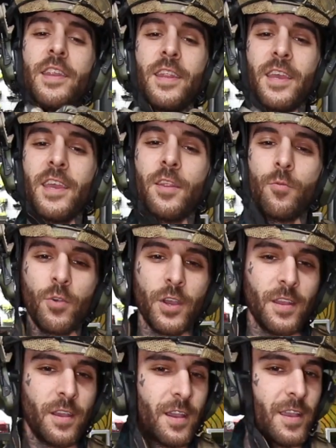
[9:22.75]
it in and
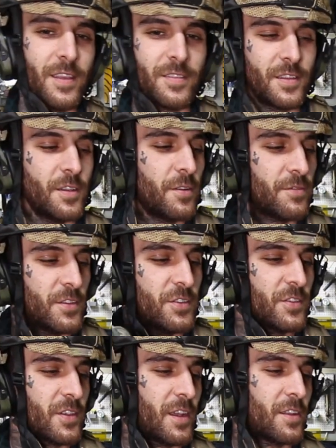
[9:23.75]
whatnot, is enough to
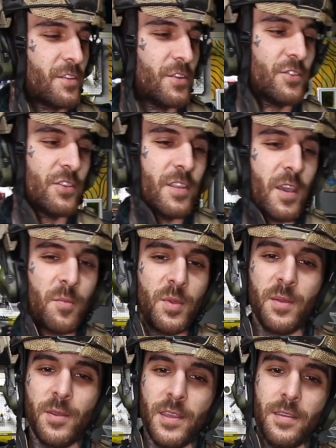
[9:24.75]
just kind of cushion that
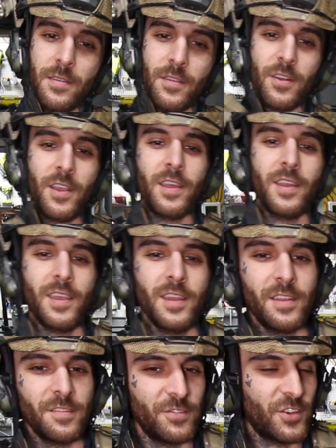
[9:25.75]
BB. You're not going to get
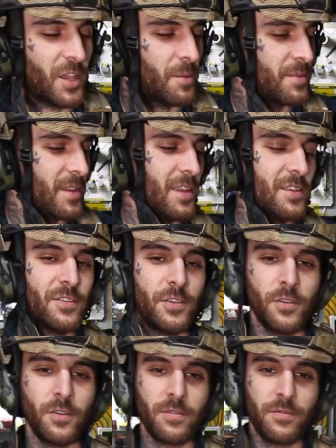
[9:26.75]
it jammed into
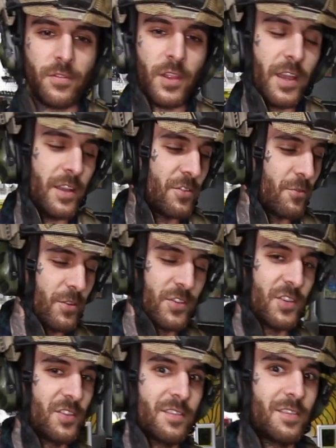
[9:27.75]
your flesh, which
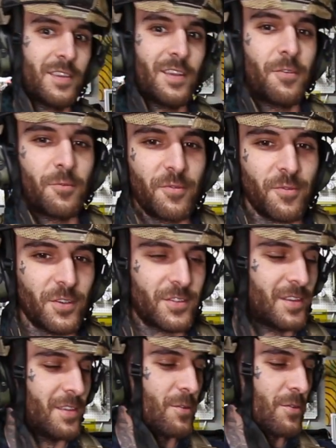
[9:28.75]
is, you know, we've all
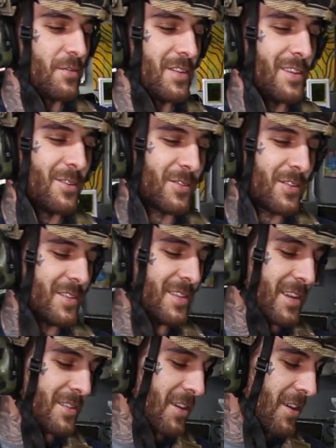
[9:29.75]
seen those videos on
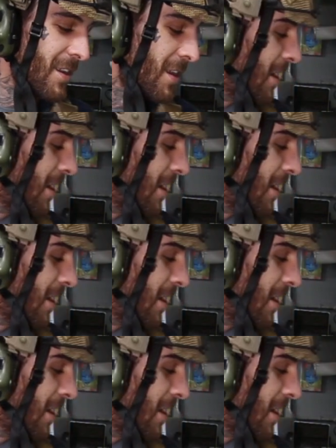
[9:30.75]
TikTok.